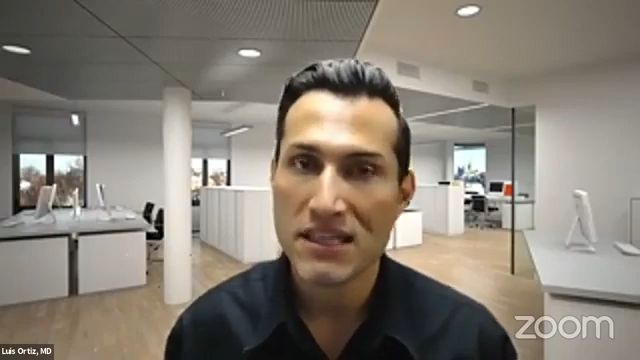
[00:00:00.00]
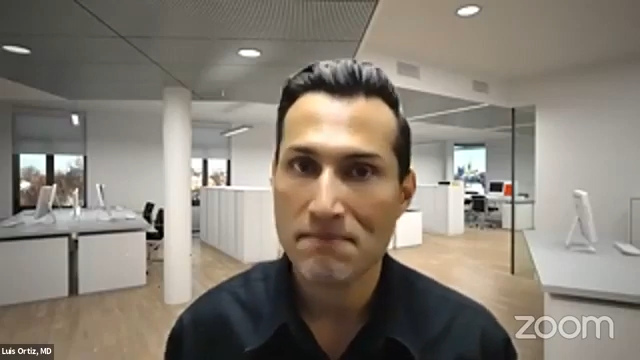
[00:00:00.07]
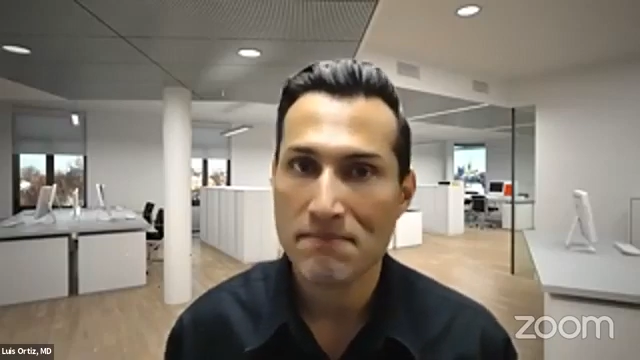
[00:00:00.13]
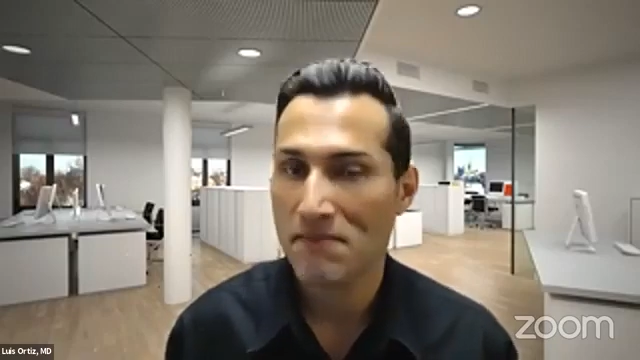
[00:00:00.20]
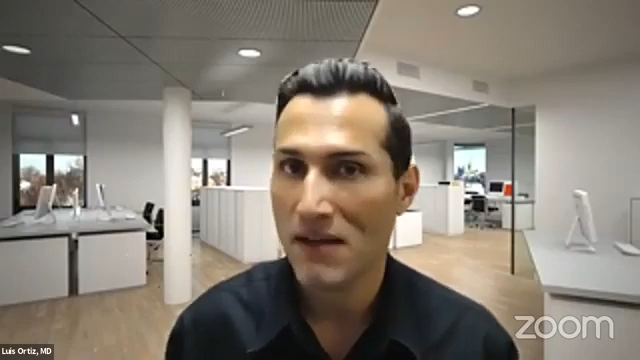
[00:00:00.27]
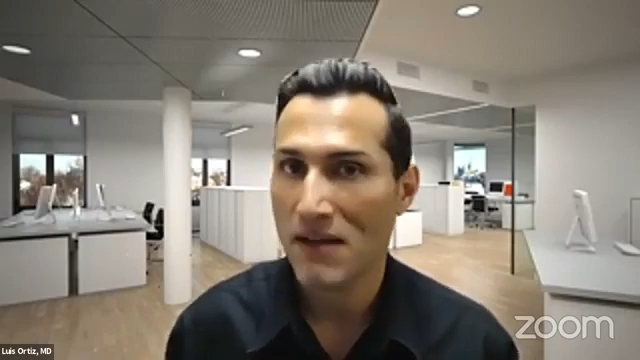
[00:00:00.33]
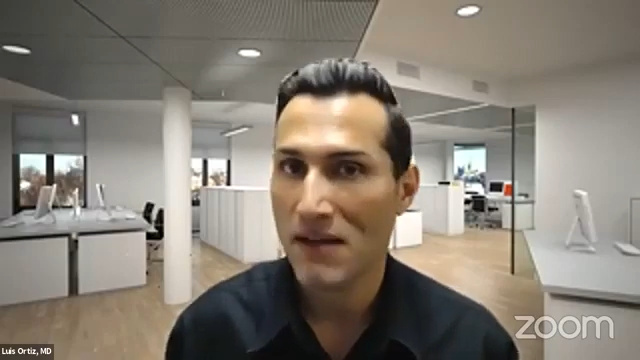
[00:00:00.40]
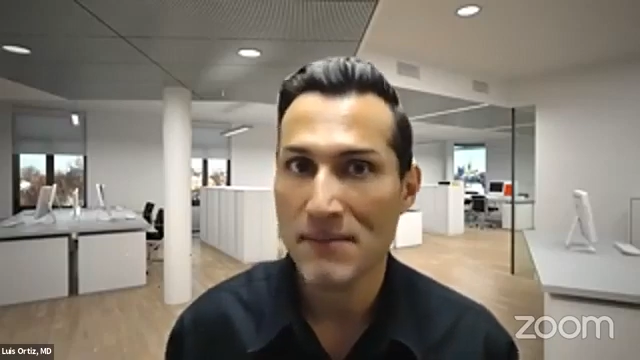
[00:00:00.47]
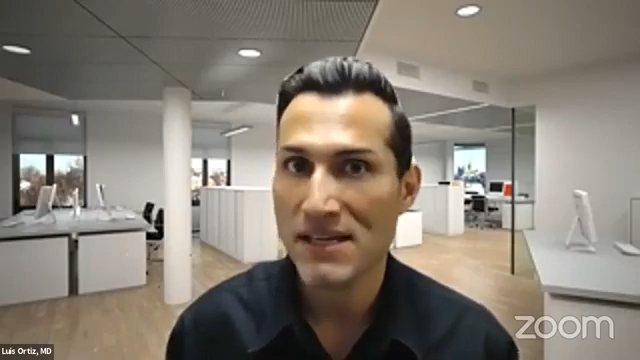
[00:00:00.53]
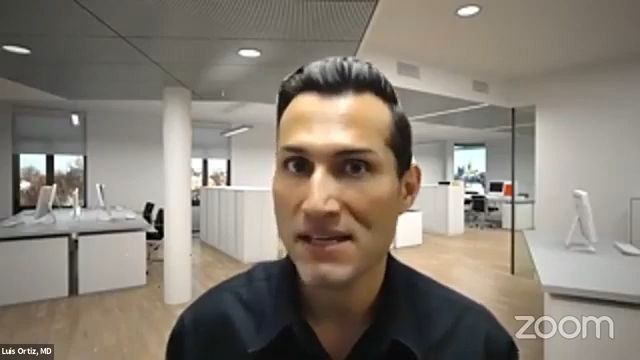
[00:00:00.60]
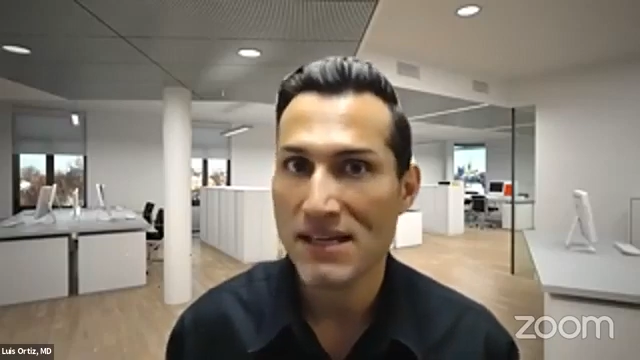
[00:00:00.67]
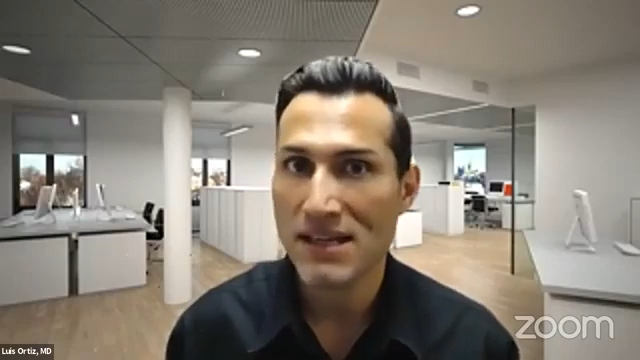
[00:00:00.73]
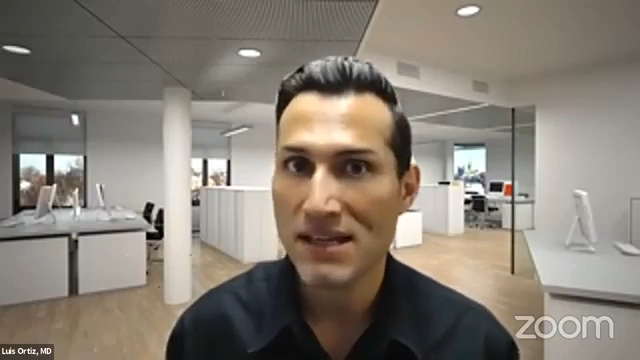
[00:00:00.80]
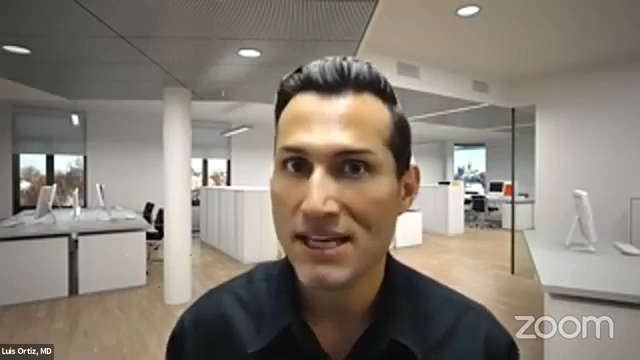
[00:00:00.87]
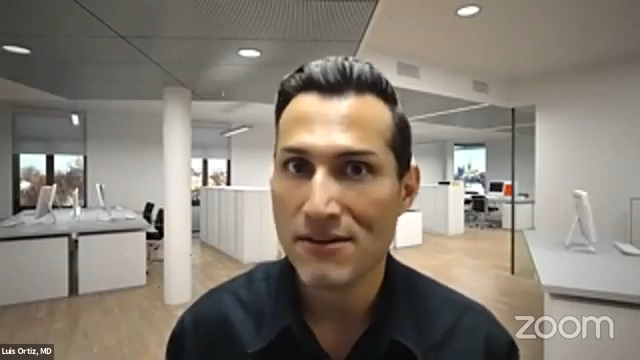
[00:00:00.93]
a minute
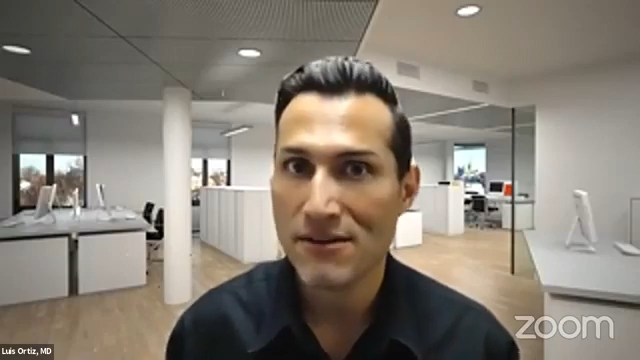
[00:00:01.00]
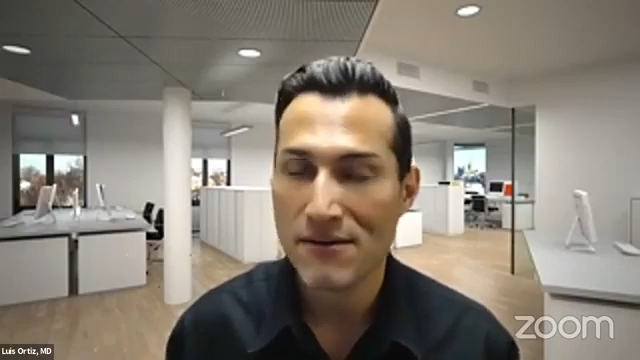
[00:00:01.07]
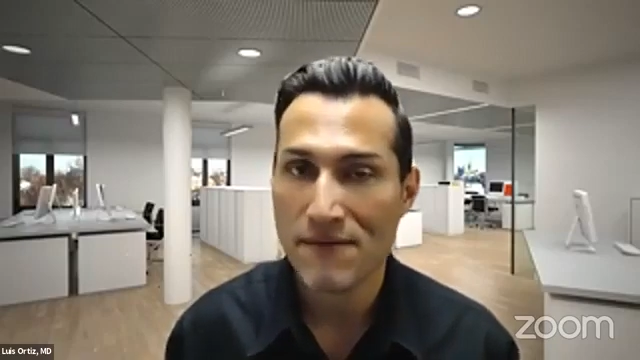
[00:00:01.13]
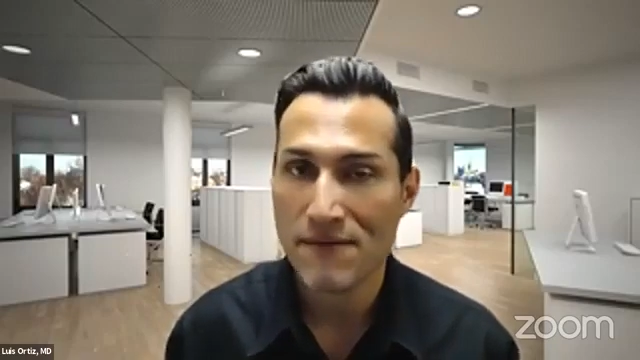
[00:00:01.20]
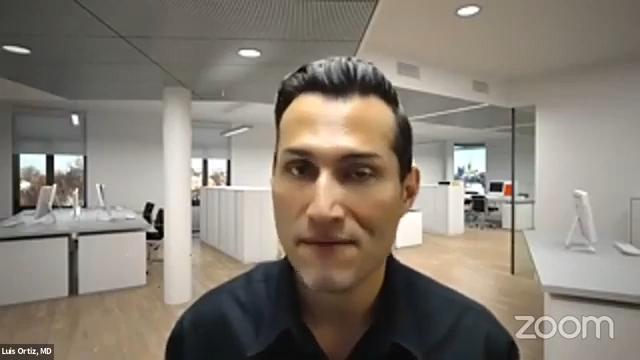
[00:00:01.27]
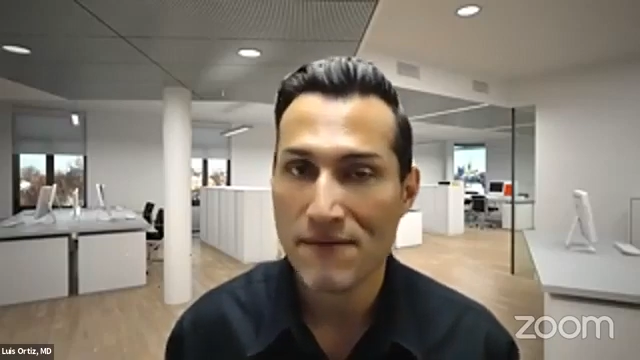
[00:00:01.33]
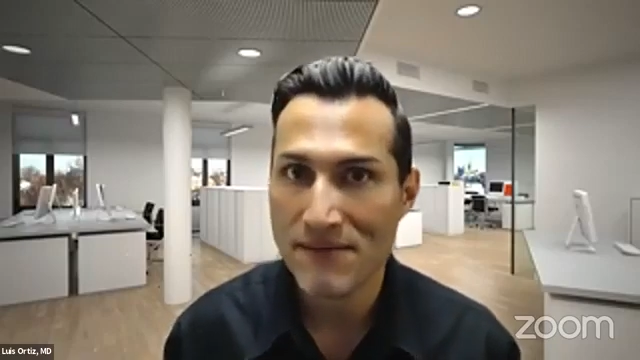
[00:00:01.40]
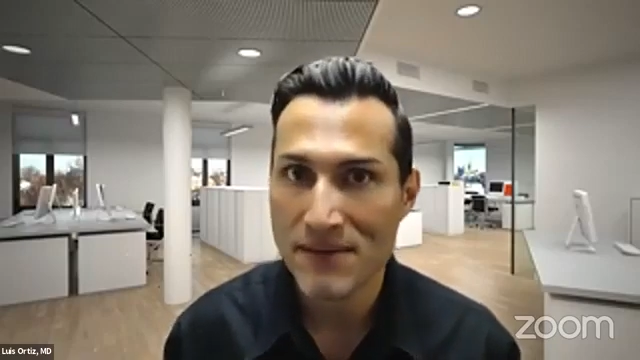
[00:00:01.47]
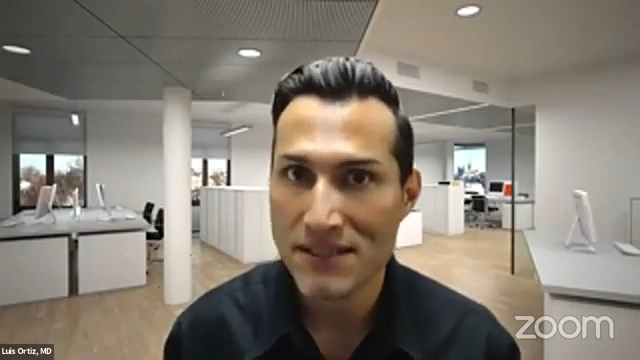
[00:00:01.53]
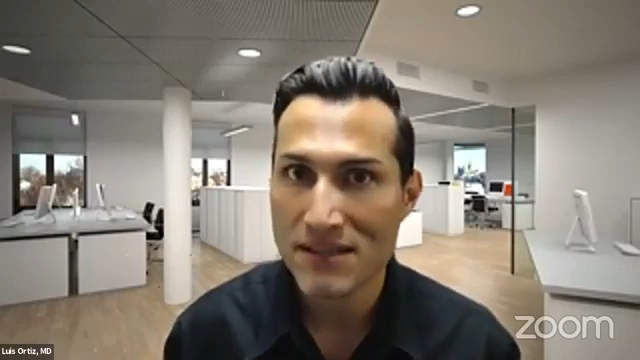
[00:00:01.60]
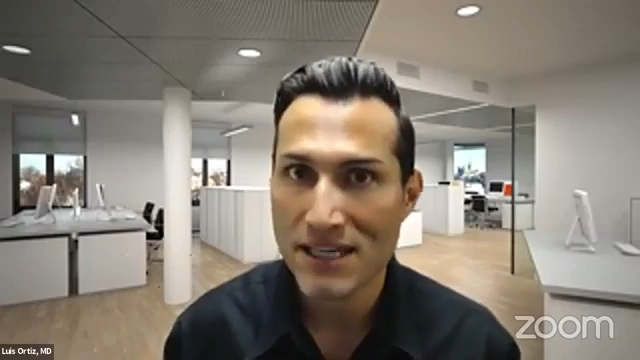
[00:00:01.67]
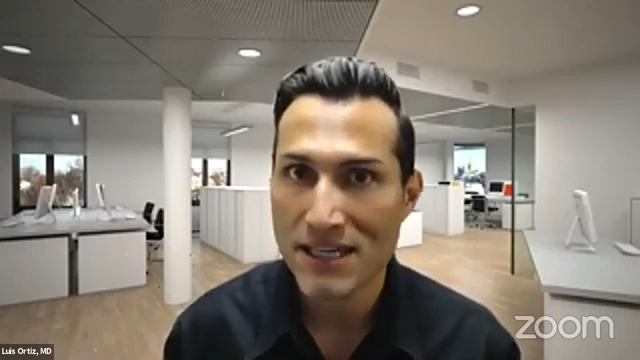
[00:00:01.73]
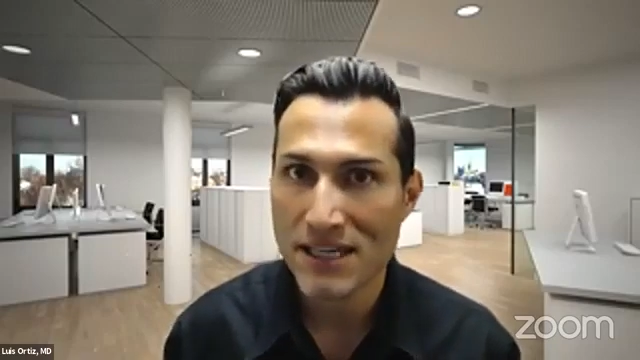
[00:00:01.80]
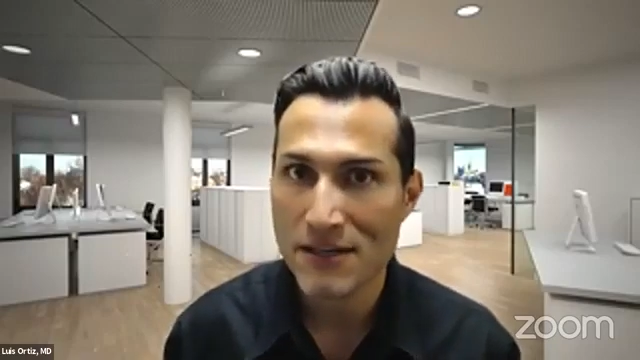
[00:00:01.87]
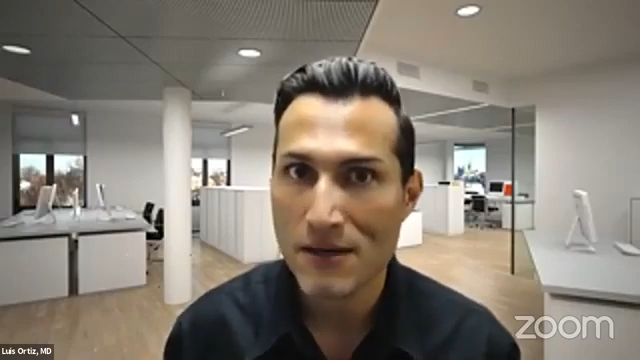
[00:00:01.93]
later or 5 minutes
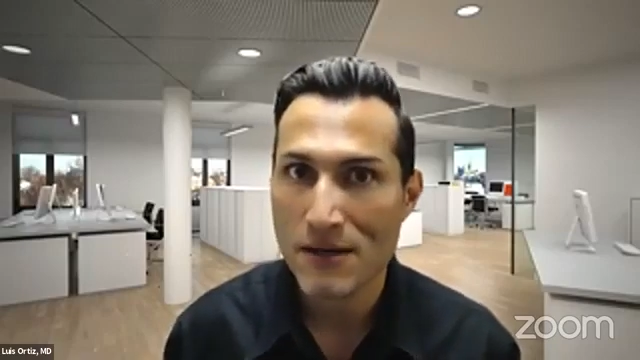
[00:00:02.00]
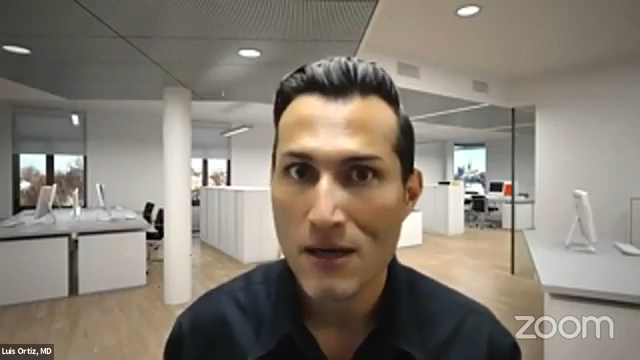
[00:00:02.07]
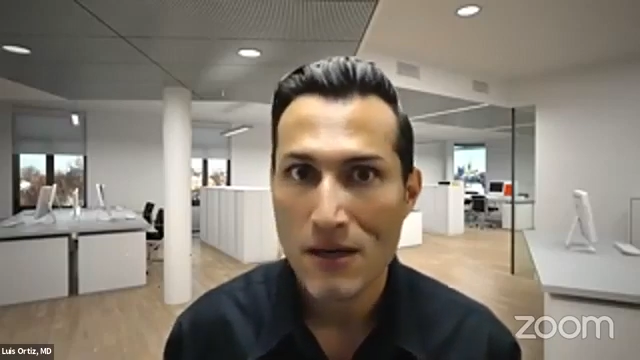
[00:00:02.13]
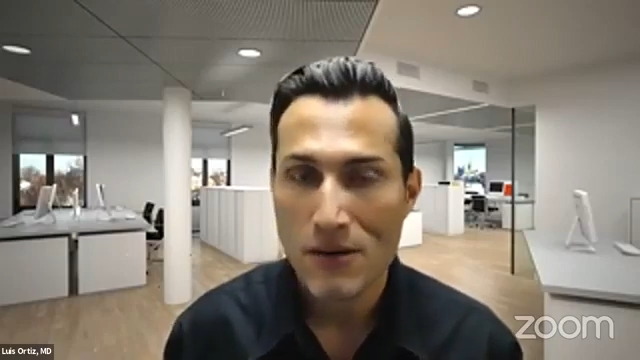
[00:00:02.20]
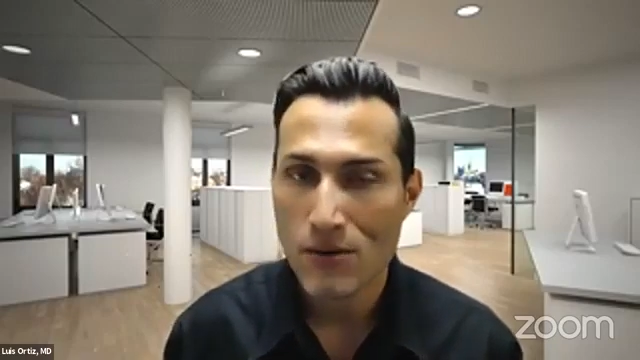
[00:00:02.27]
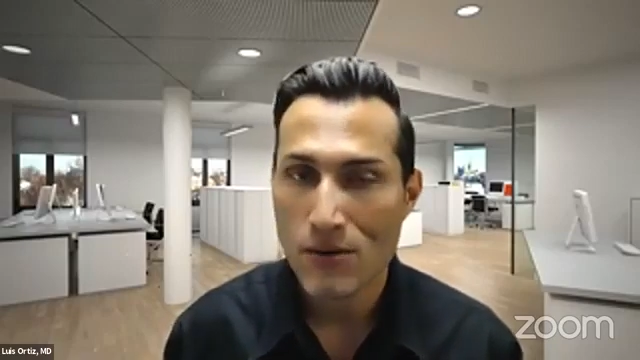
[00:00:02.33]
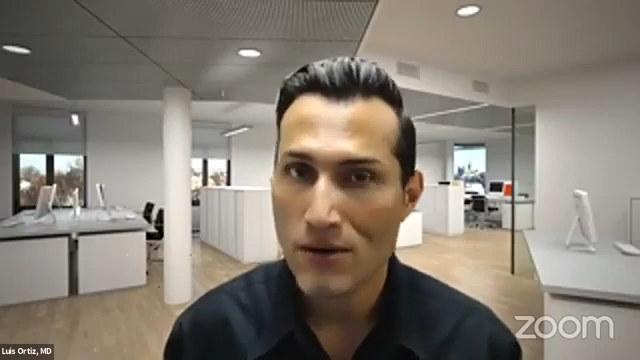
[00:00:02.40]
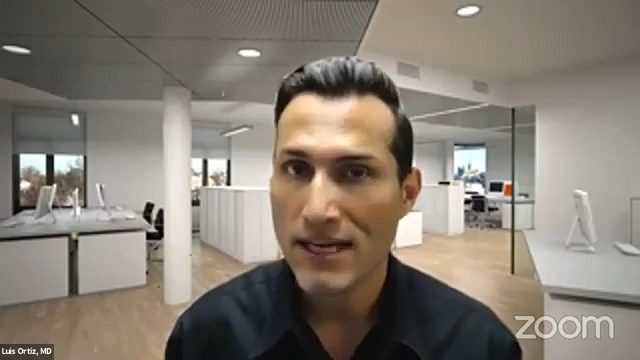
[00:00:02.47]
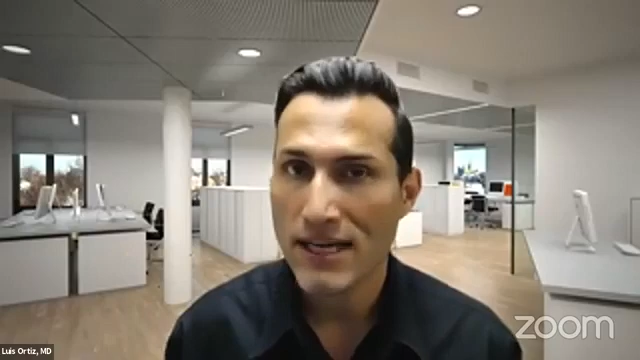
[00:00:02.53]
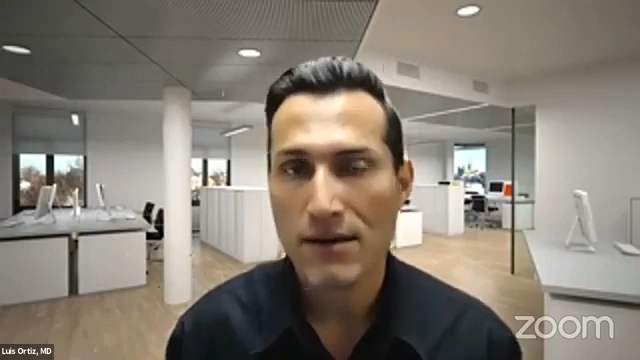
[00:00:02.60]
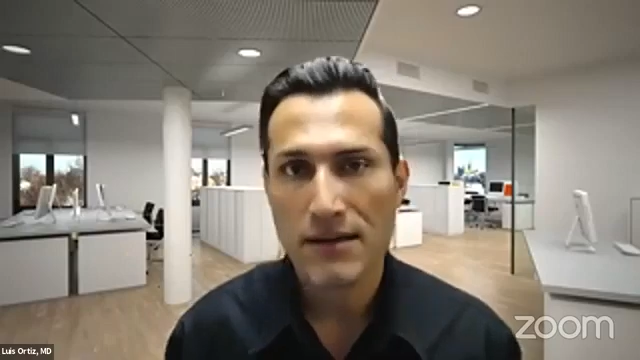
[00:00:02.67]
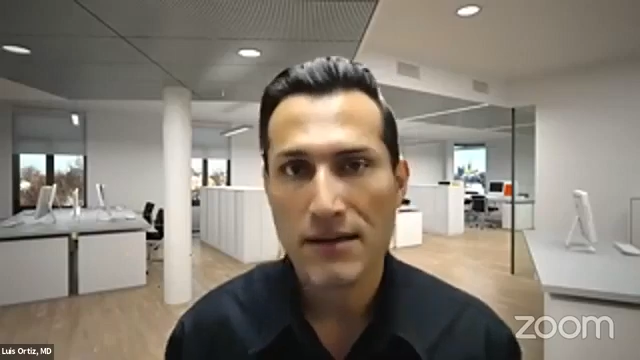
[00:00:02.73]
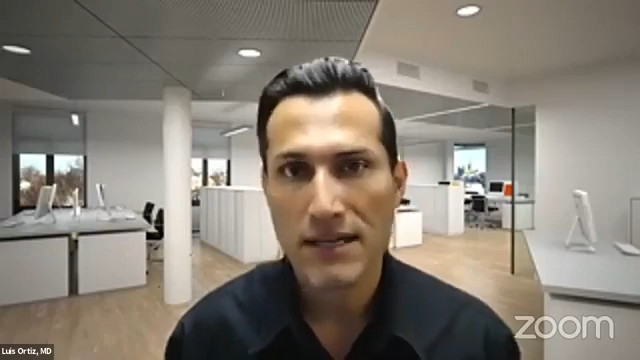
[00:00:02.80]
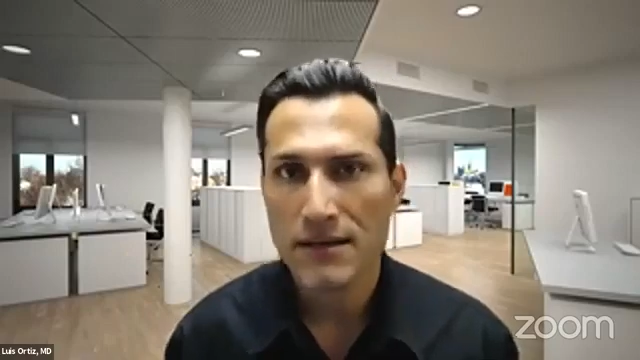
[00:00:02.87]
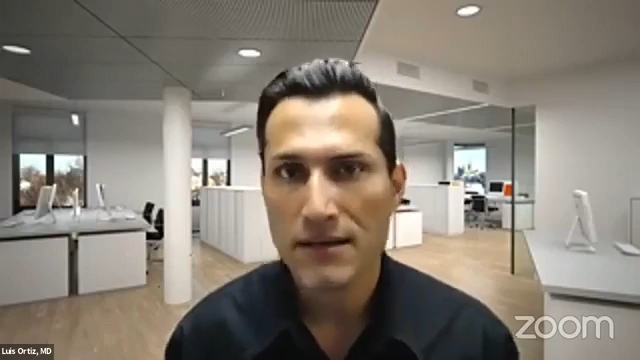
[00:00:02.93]
later or an hour later.